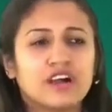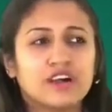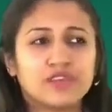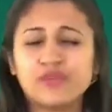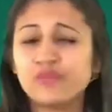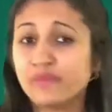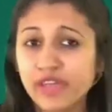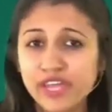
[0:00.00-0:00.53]

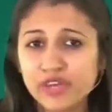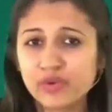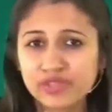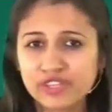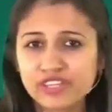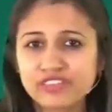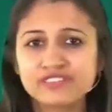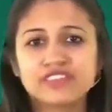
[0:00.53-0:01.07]
You may know
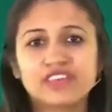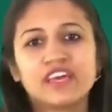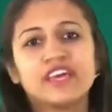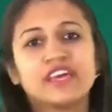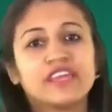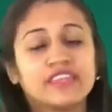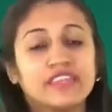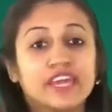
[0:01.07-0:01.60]
this.
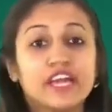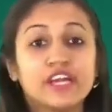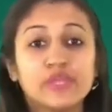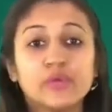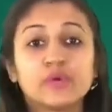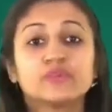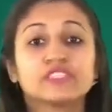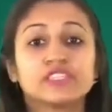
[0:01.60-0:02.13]
They are
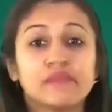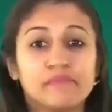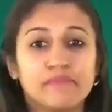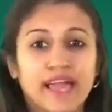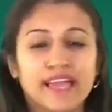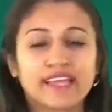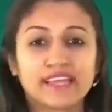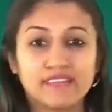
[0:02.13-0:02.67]
used in
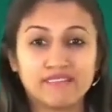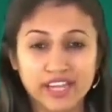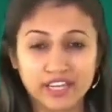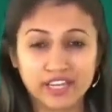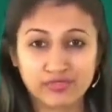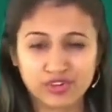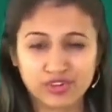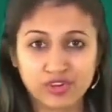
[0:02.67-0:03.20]
black and
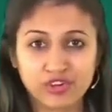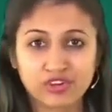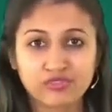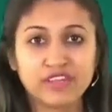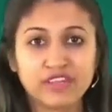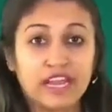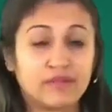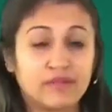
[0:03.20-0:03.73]
white
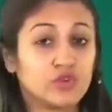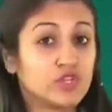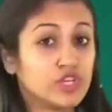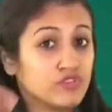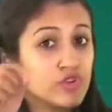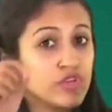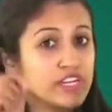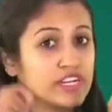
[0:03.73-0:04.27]
photography, and I'm going to
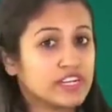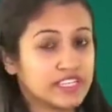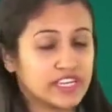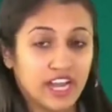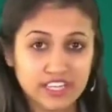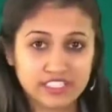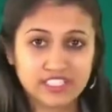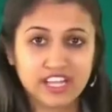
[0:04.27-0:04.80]
give you a little
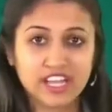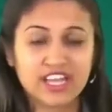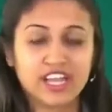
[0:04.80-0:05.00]
task.